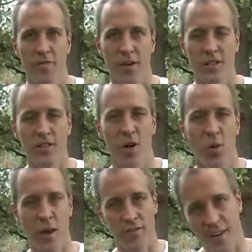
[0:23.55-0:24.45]
First,
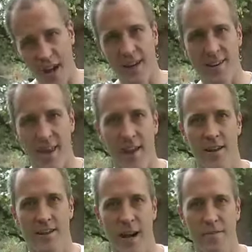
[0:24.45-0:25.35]
we have got to get
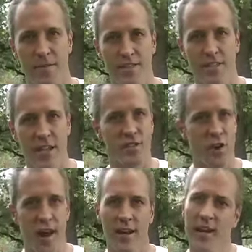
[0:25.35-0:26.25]
on top of the sex
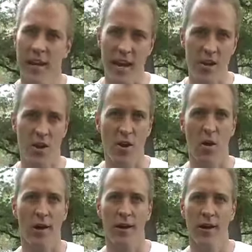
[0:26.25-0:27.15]
trade in New
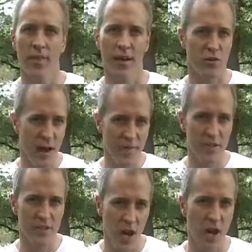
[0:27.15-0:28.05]
York that
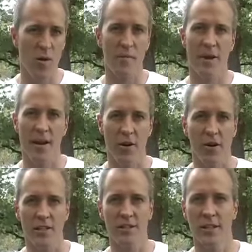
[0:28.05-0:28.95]
traffics young women and
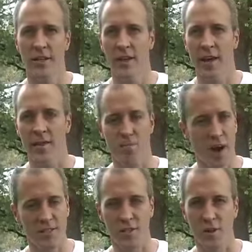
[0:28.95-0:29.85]
girls in the
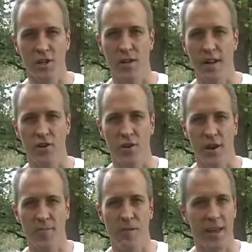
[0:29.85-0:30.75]
prostitution
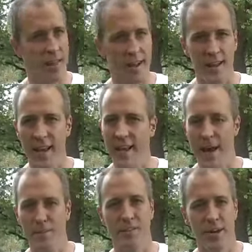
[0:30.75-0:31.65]
industry illegally. It
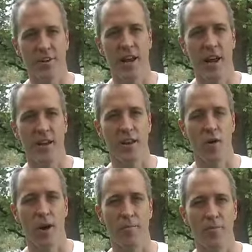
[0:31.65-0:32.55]
happens every day in New
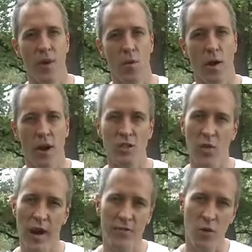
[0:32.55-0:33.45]
York. We
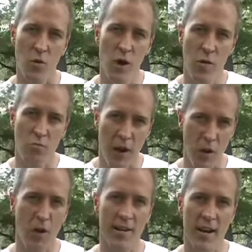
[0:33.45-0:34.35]
also have to
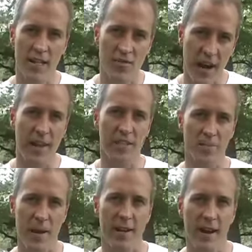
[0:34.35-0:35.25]
prioritize violence
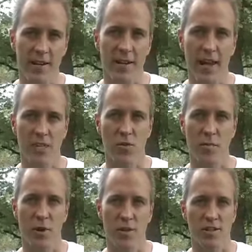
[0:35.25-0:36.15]
being conducted against
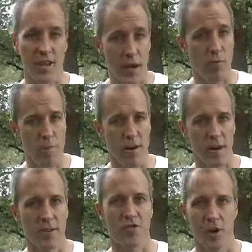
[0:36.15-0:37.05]
women who are seeking
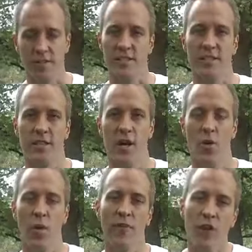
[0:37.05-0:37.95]
reproductive services.
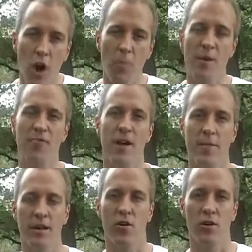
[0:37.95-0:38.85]
We have to open
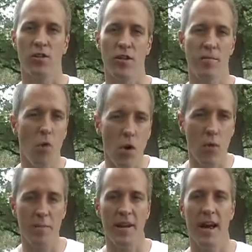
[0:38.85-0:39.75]
family courts so that more
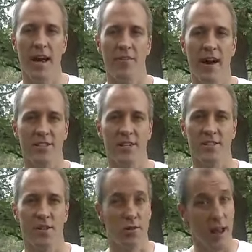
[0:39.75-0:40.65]
women have
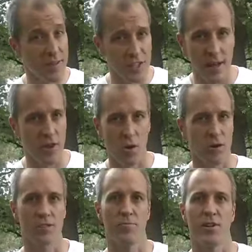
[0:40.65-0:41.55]
access to life-saving
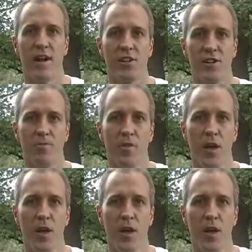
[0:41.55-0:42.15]
orders of protection.